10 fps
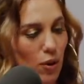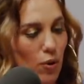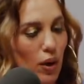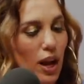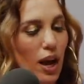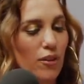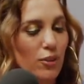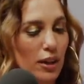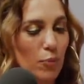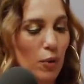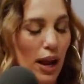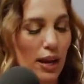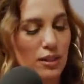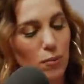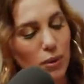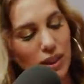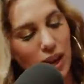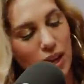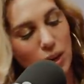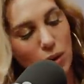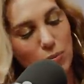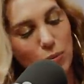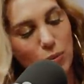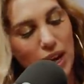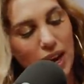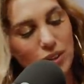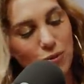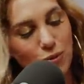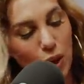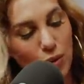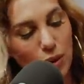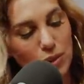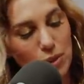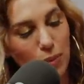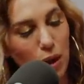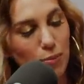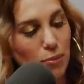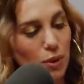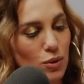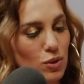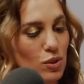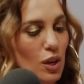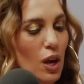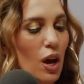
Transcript: Okay I forget the brand, but then I, we had to float it with some pamplemousse.